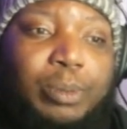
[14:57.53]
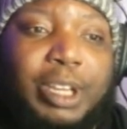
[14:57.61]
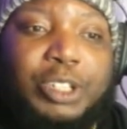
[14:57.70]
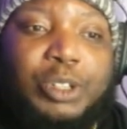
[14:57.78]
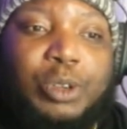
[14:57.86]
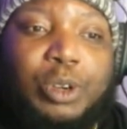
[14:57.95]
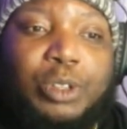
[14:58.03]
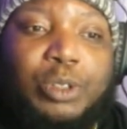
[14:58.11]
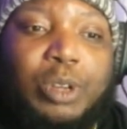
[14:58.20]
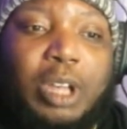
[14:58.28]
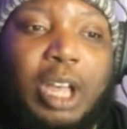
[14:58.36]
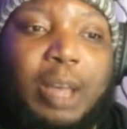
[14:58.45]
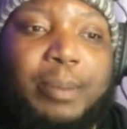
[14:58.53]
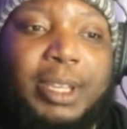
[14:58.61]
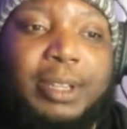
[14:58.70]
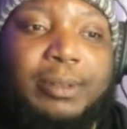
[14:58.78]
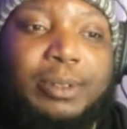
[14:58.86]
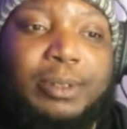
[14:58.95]
Make sure you
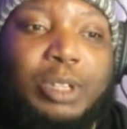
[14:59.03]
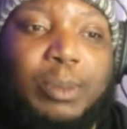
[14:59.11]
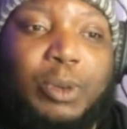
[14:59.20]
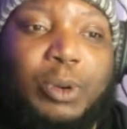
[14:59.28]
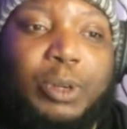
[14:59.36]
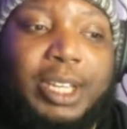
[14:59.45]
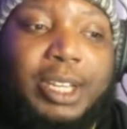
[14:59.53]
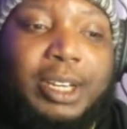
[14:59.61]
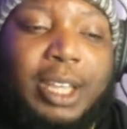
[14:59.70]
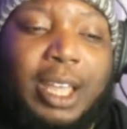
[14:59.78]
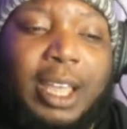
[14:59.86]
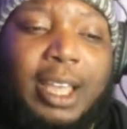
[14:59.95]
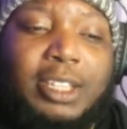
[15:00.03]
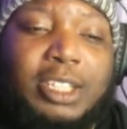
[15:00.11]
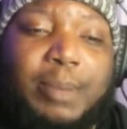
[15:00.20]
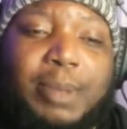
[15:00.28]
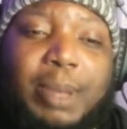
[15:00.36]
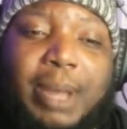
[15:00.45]
comment, you come on in,
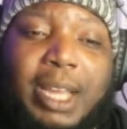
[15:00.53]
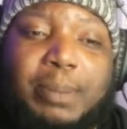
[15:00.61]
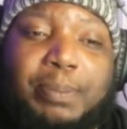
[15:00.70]
tell me about the